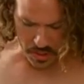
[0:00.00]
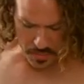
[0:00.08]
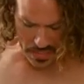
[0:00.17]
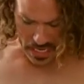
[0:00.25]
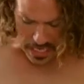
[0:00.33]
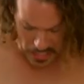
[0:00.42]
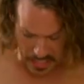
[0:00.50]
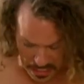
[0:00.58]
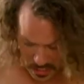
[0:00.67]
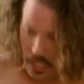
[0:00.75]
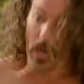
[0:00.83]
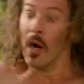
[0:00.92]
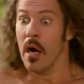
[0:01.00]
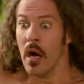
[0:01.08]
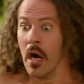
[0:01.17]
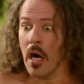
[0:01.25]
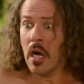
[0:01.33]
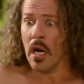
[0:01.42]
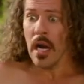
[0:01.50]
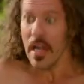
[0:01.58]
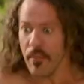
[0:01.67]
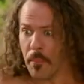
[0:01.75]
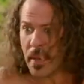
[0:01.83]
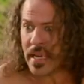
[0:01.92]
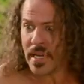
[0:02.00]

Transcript: Oh my god. I have a